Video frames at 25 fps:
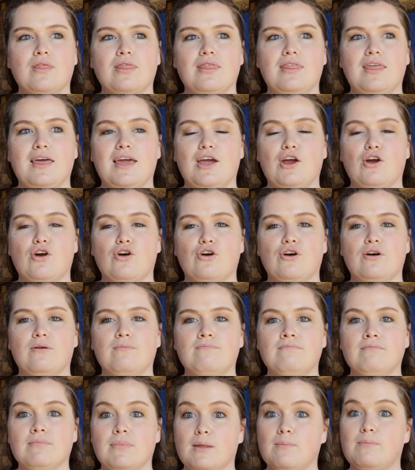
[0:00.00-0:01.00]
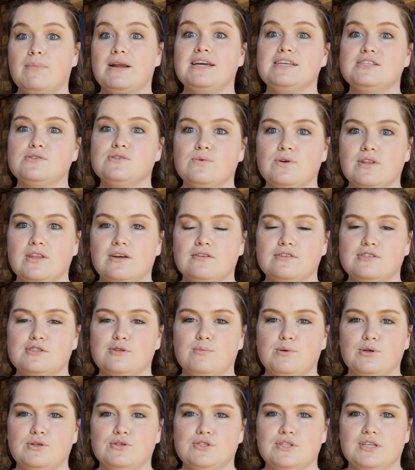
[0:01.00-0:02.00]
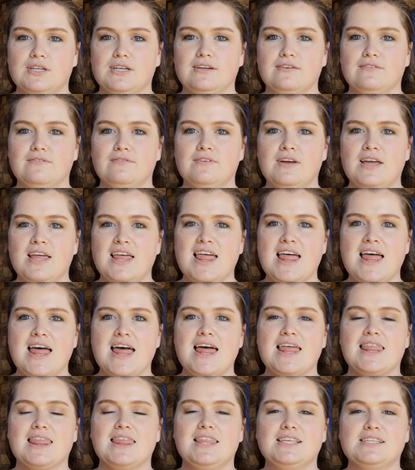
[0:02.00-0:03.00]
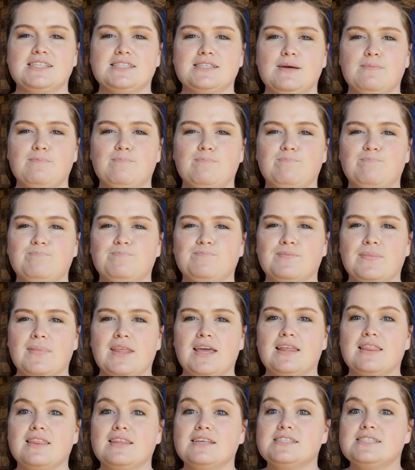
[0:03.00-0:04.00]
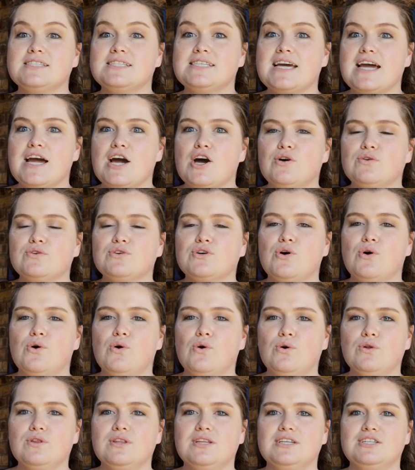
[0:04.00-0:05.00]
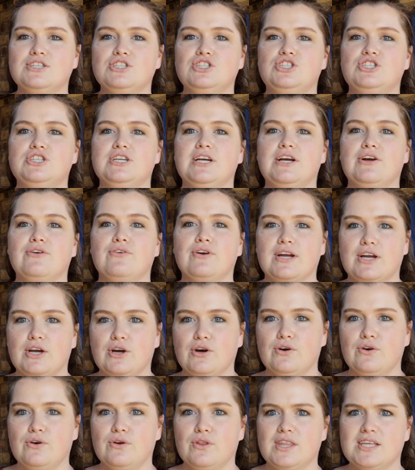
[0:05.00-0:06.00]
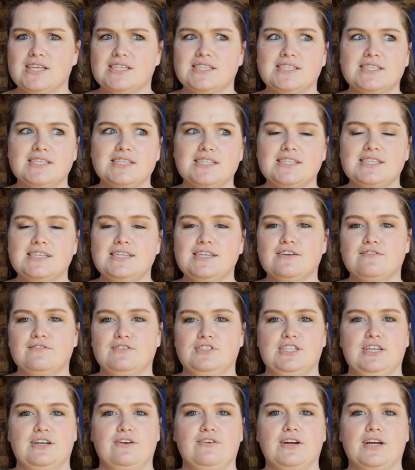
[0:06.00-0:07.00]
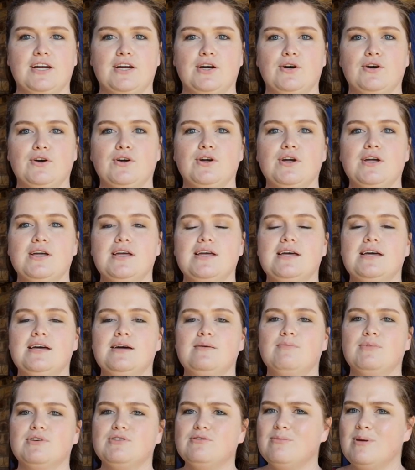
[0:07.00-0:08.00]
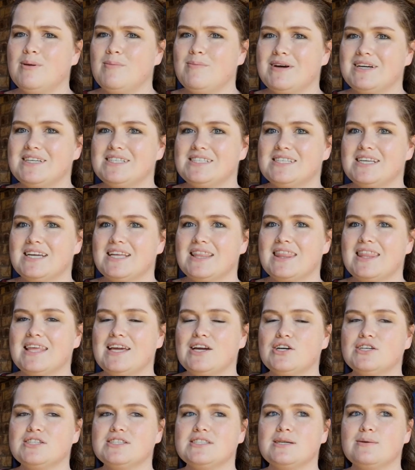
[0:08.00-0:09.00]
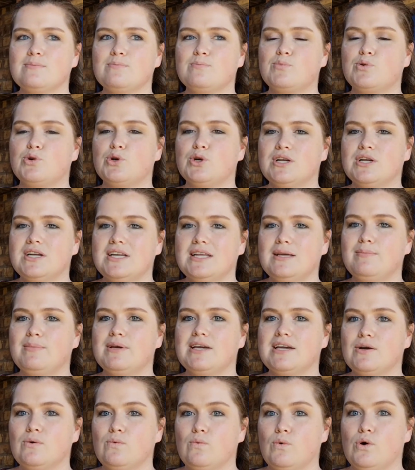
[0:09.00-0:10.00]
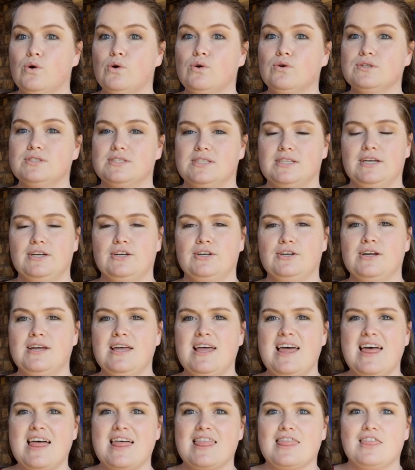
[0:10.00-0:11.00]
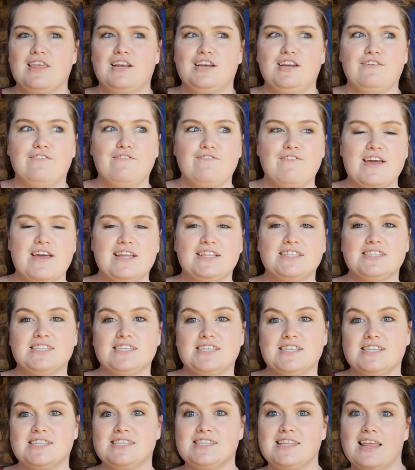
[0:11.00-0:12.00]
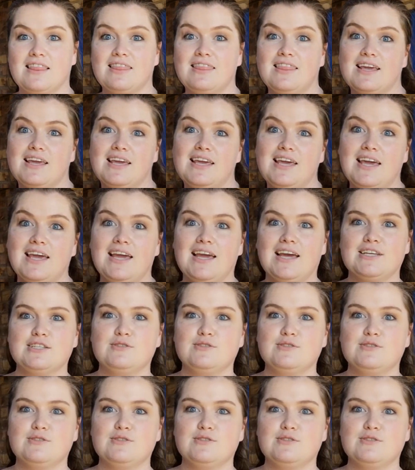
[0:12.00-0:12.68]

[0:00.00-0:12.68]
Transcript: the place where they're supposed to live. This town called Jericho, the city of Jericho. But remember I said there are some pretty big walls there, the defenses that the king